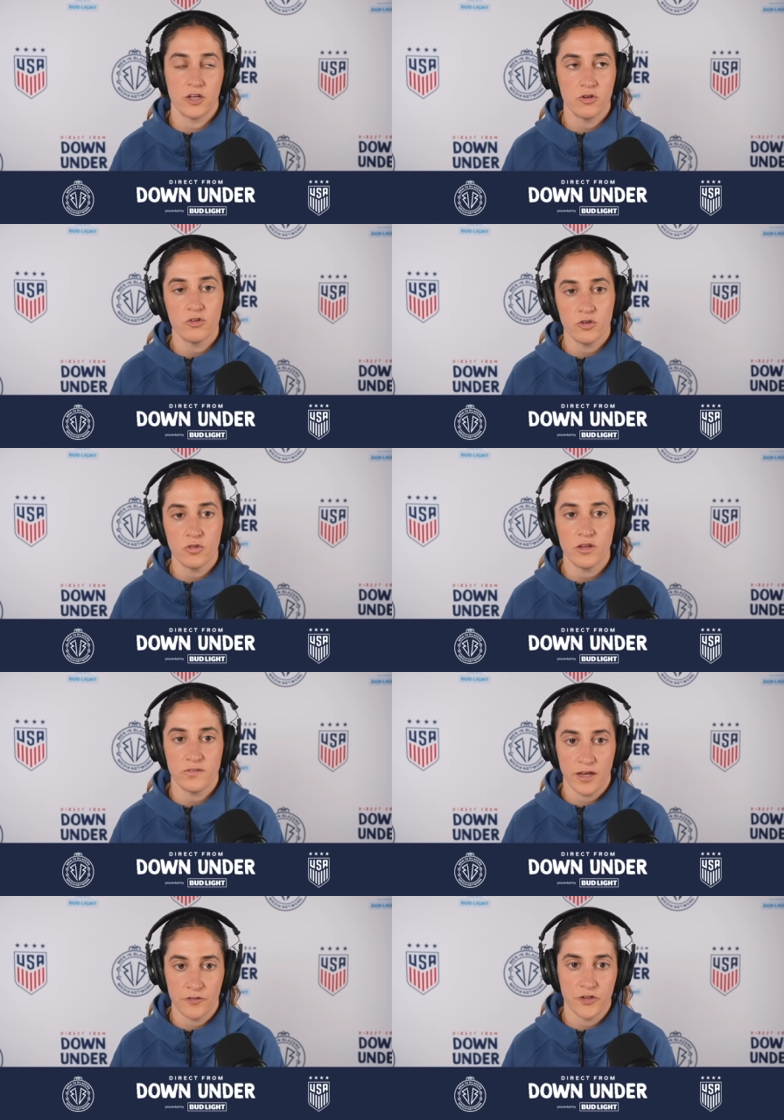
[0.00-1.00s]
you do
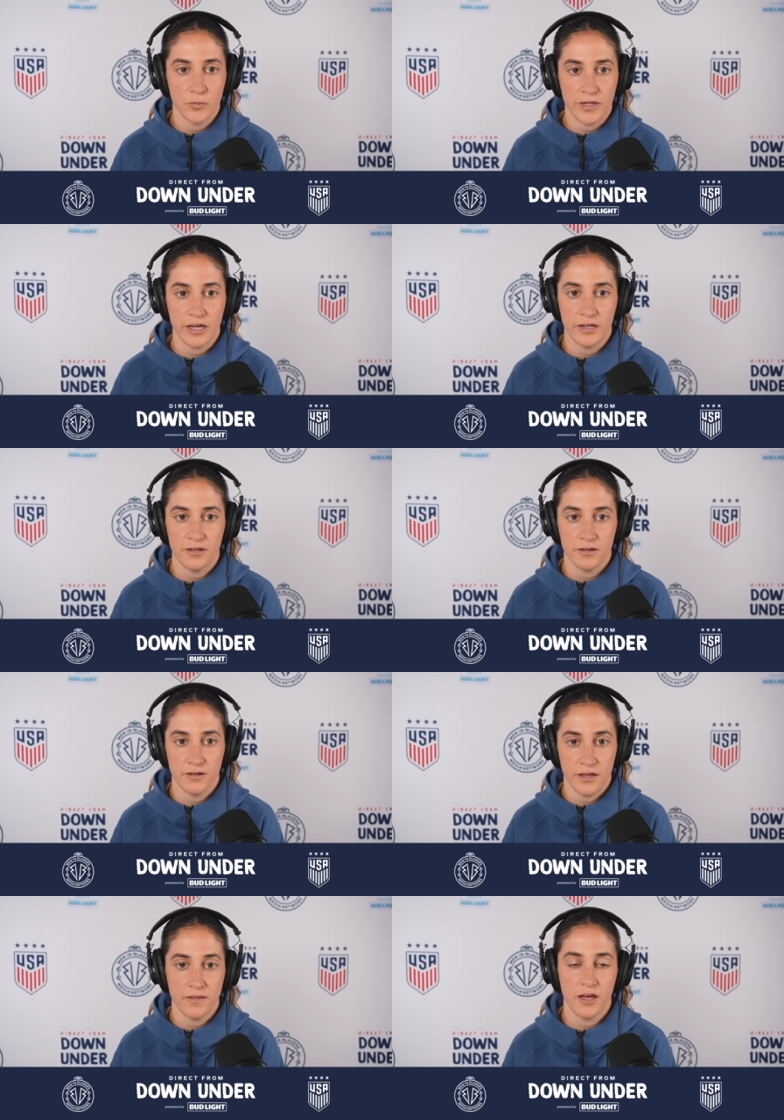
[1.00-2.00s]
this every weekend
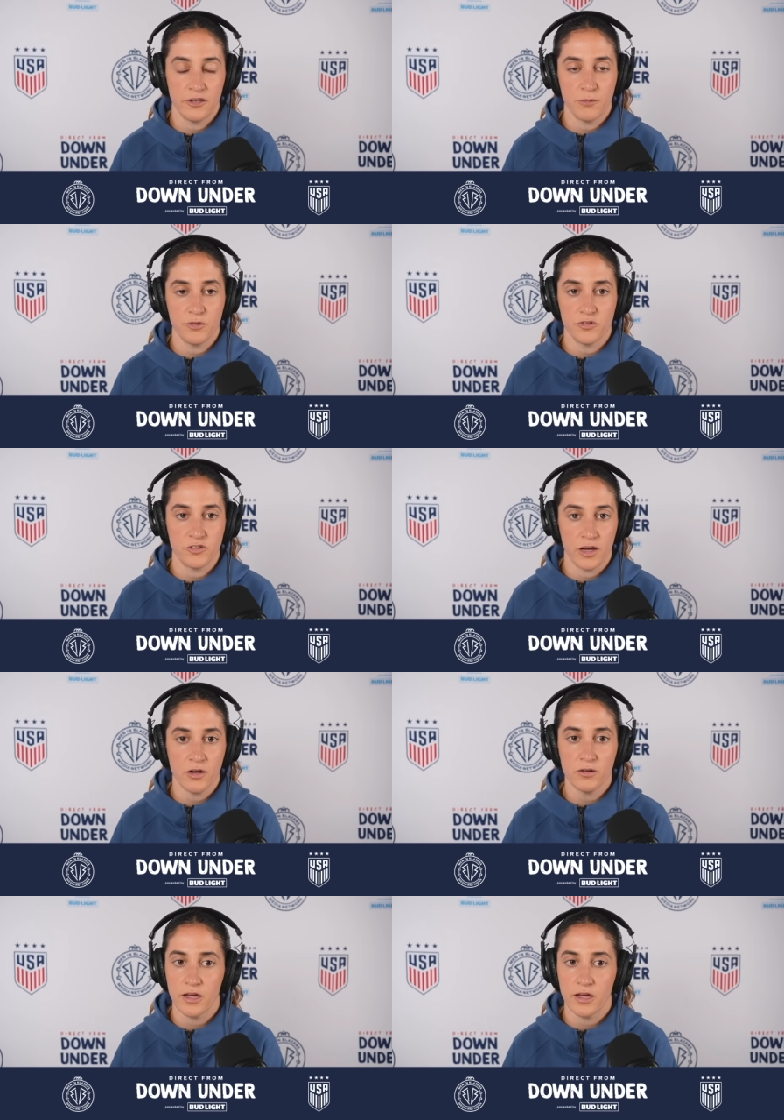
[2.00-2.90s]
in the NWSL.